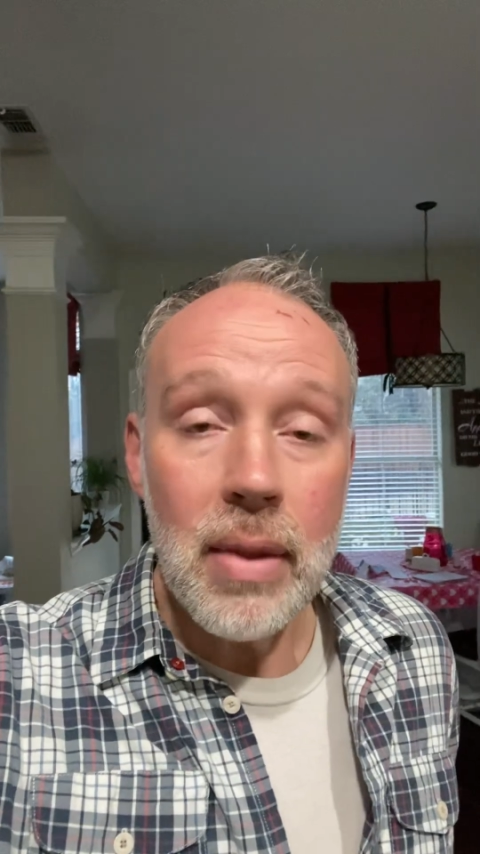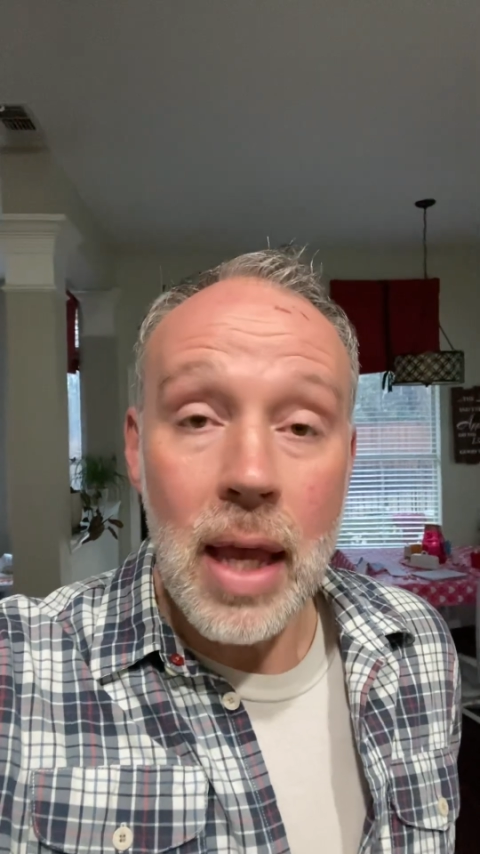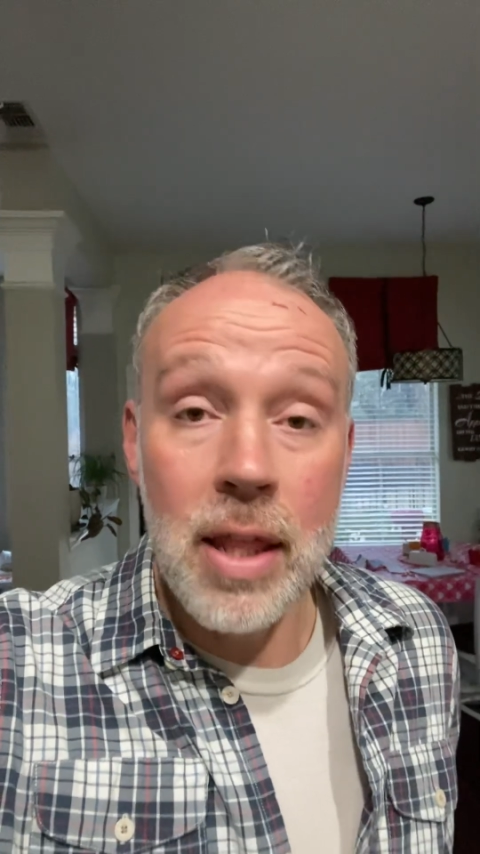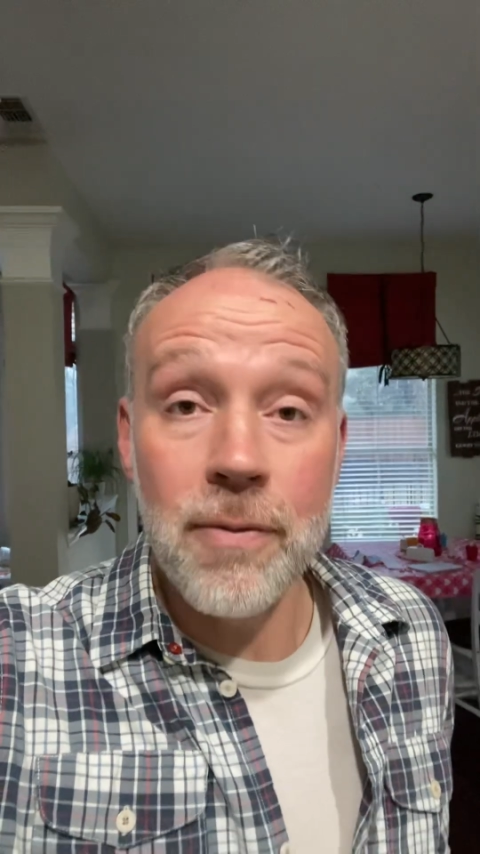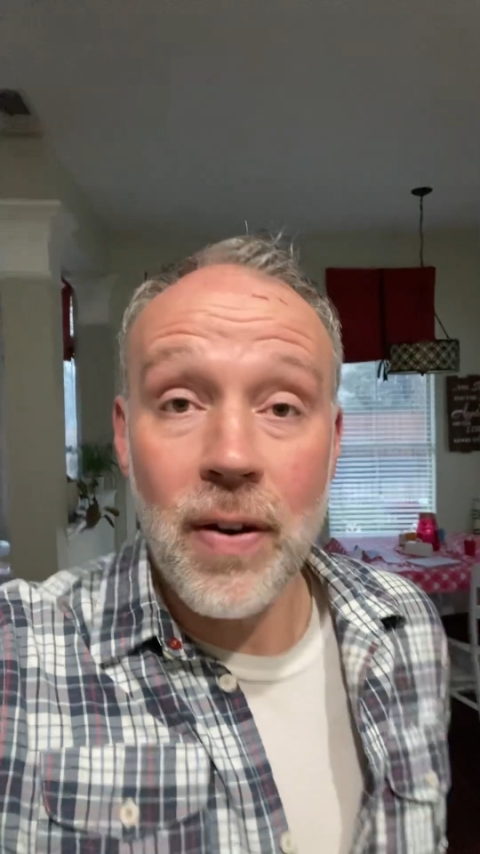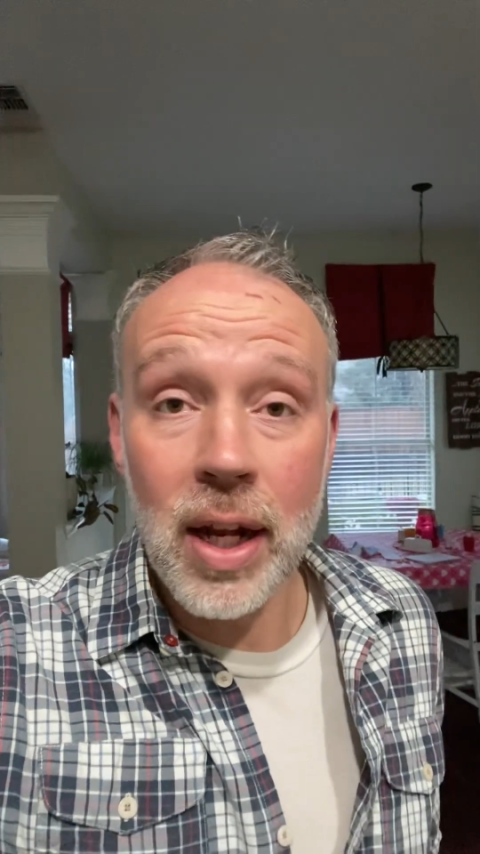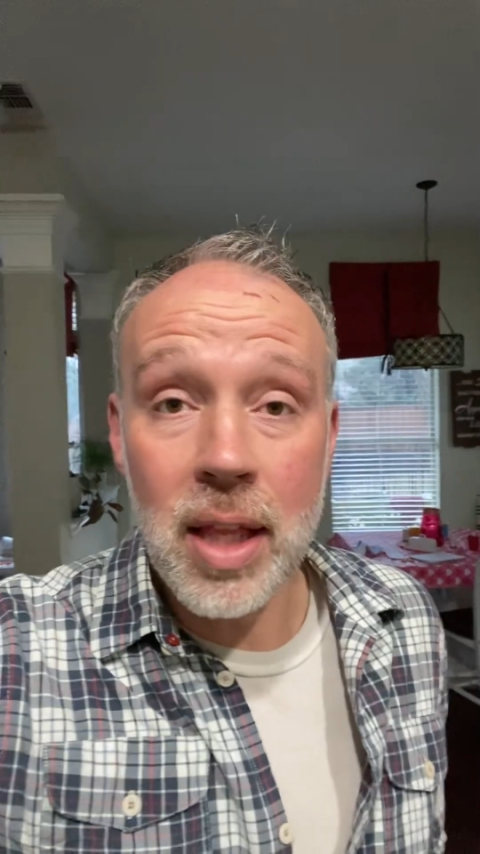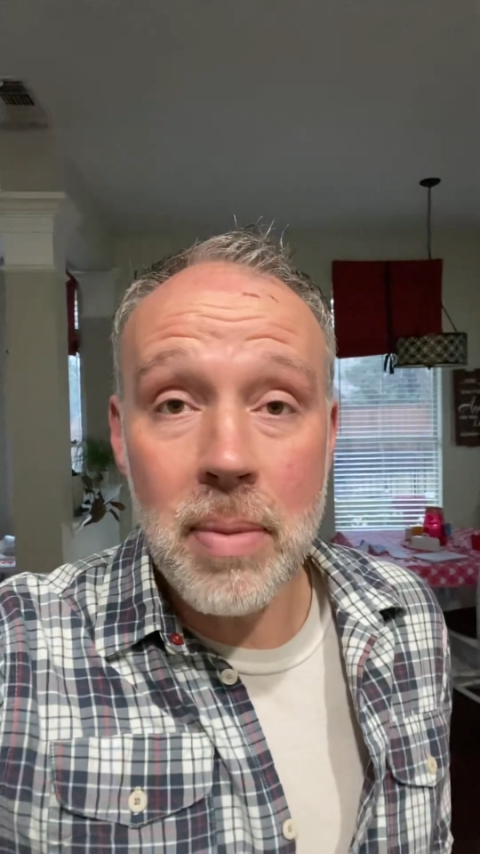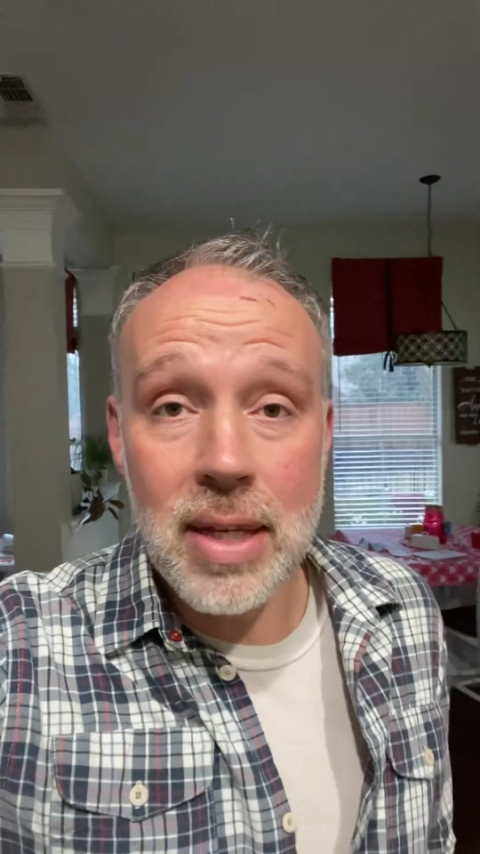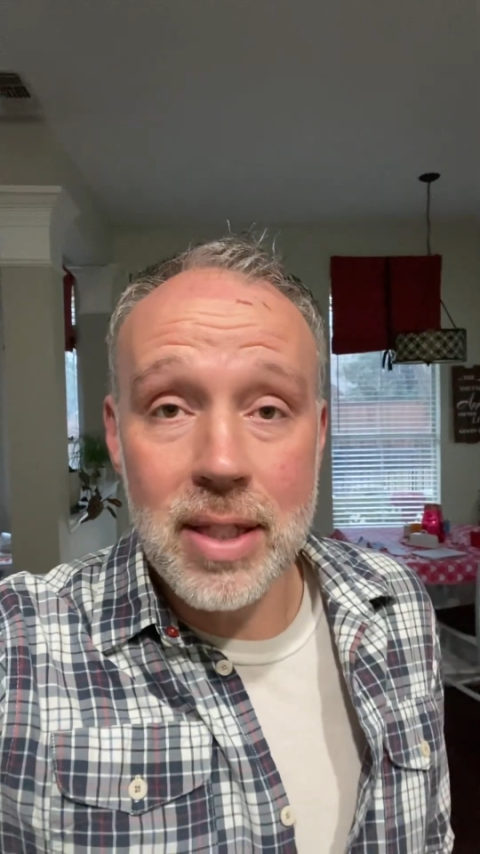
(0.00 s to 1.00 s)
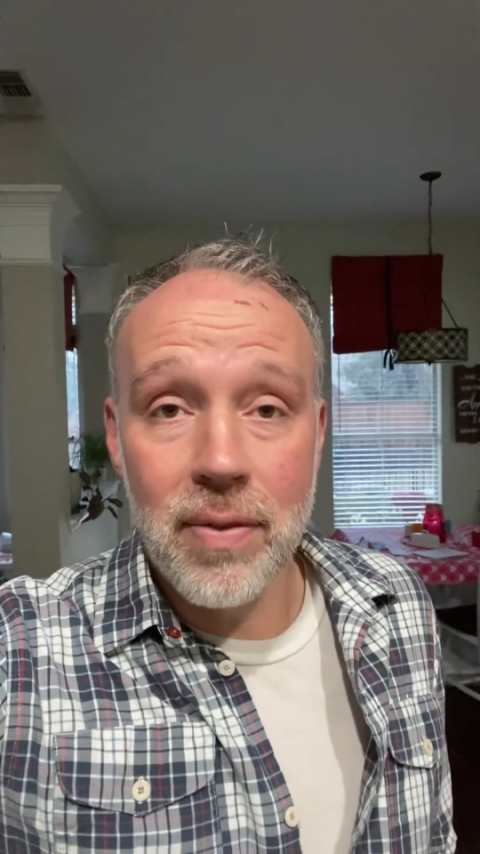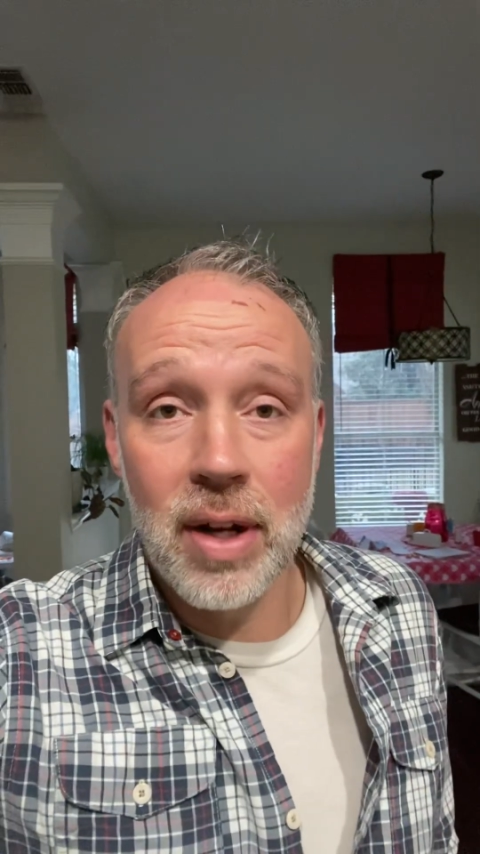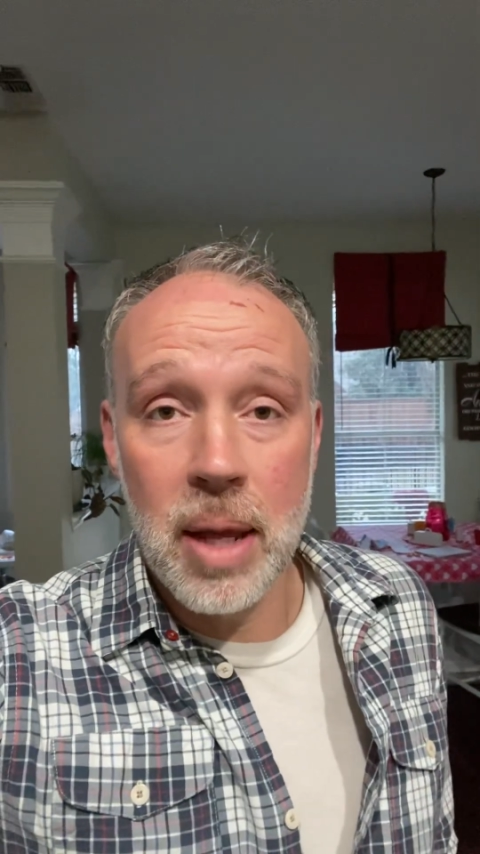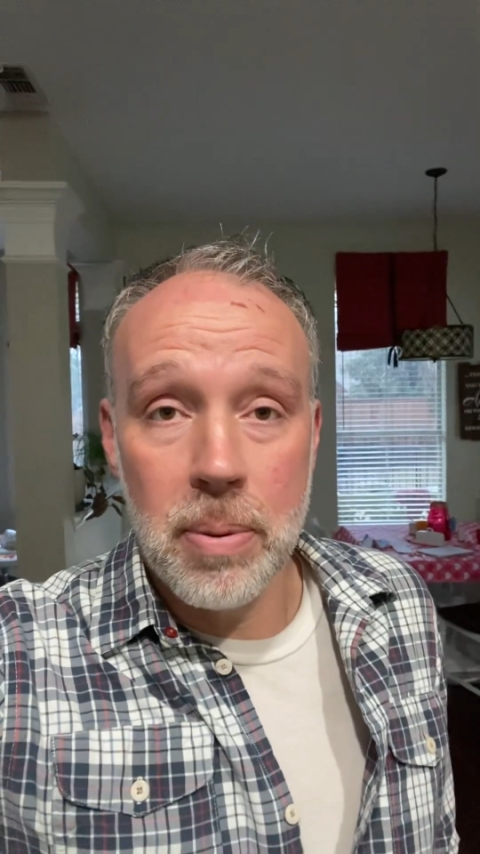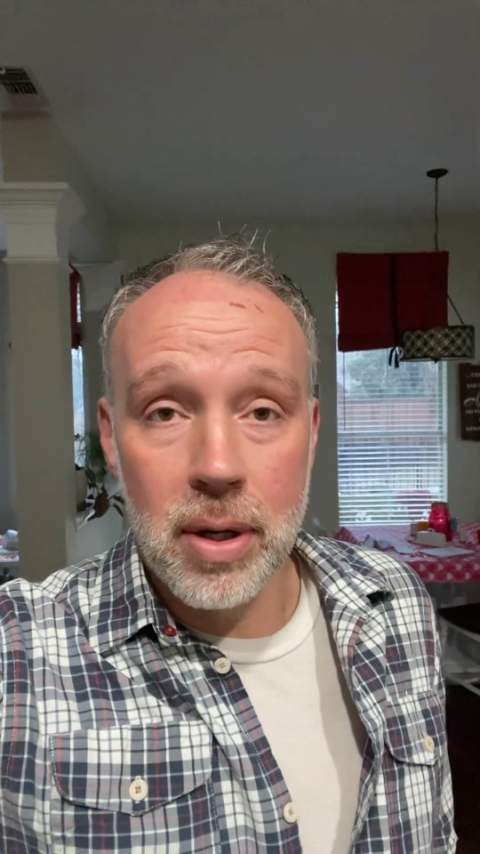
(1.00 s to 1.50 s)
And then finally, my 7
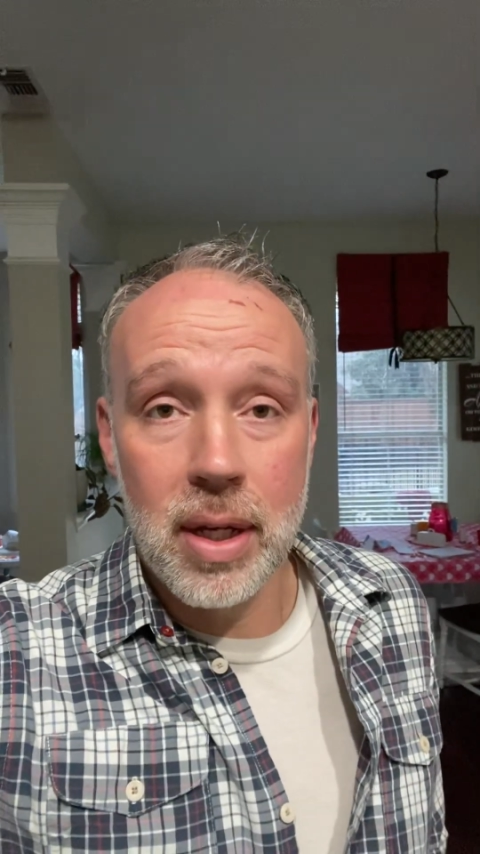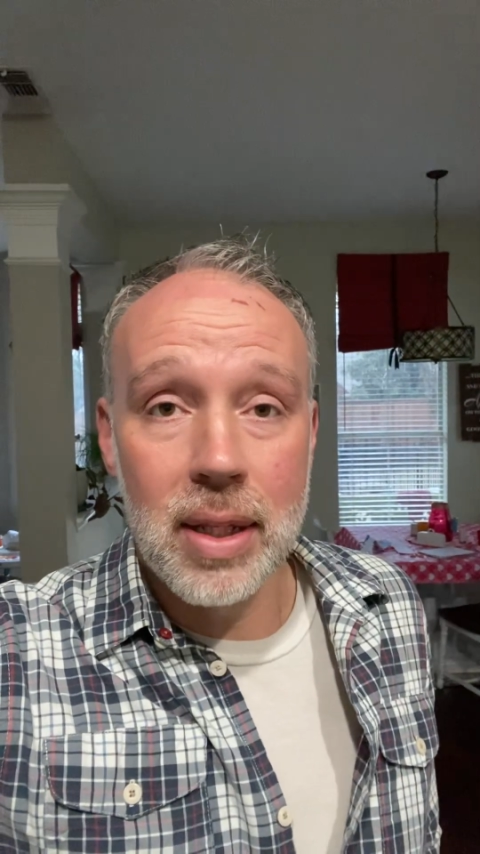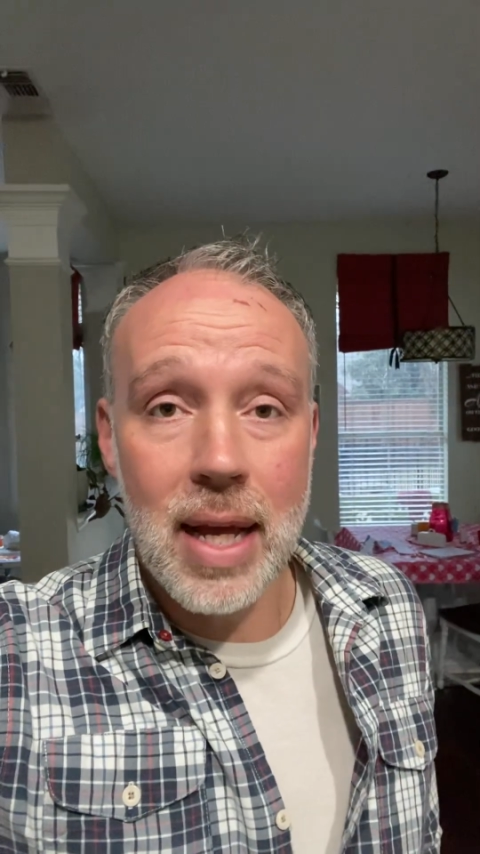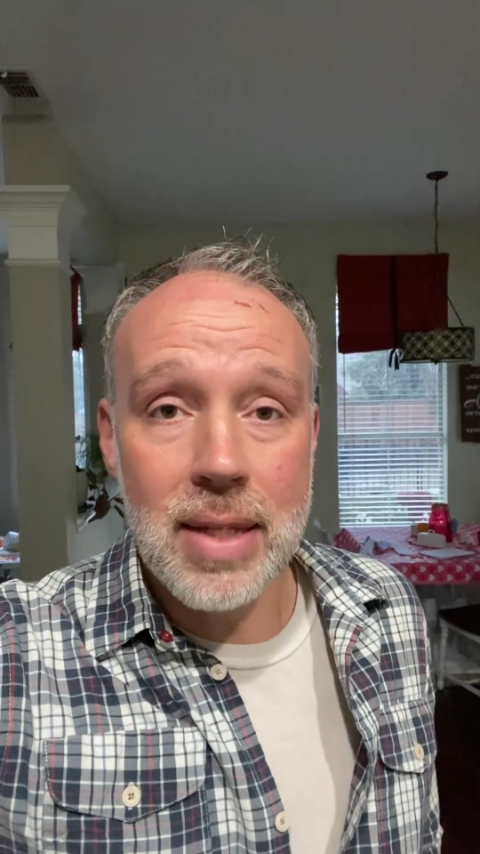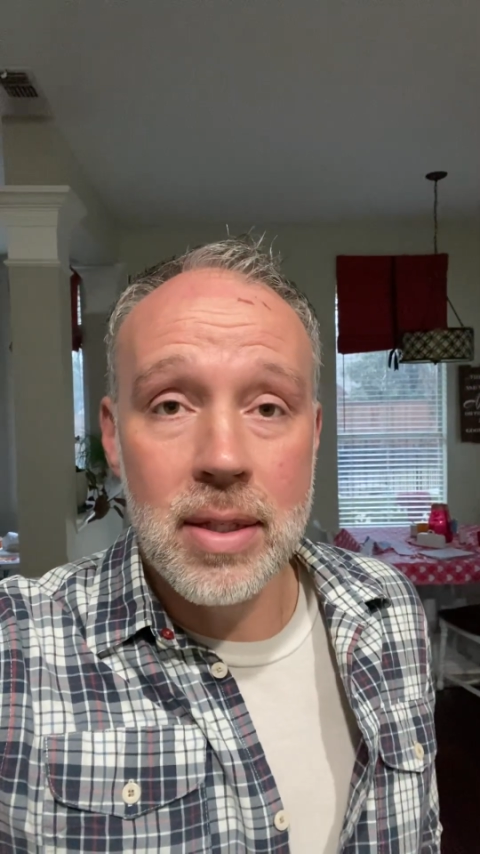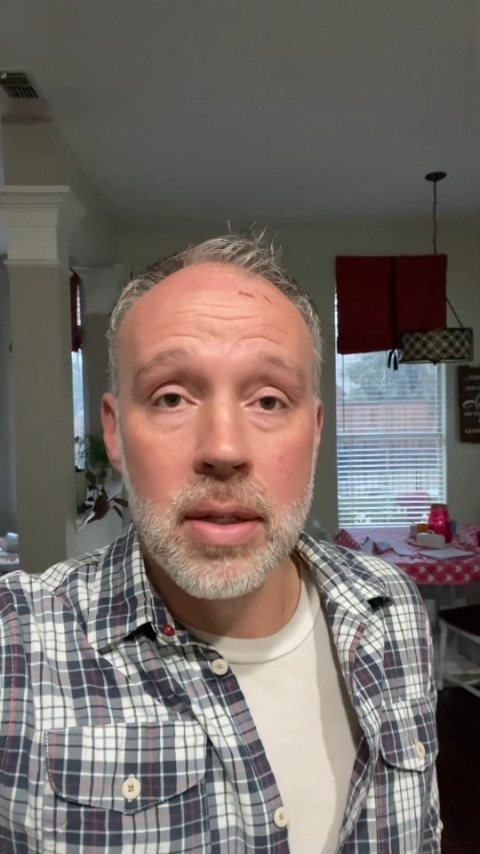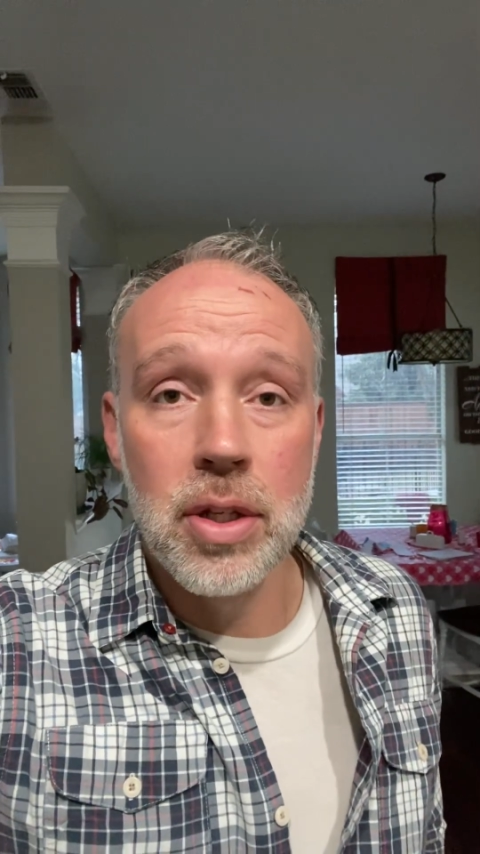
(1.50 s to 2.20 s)
and 8 period class,